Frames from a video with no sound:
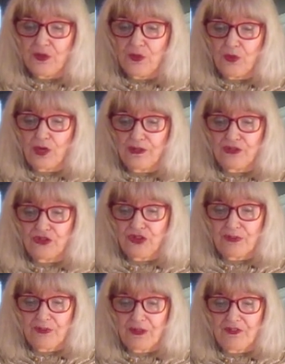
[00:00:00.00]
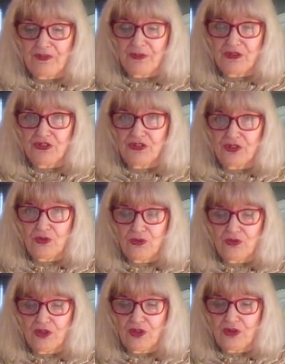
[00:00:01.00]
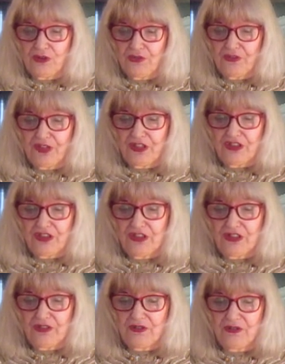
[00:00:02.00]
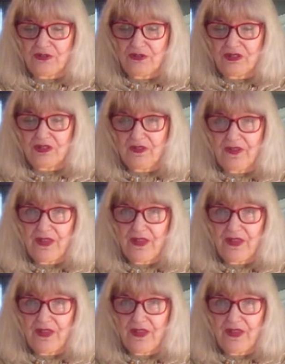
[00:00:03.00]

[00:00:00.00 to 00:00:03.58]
water dripping from their soaked, old-fashioned clothes,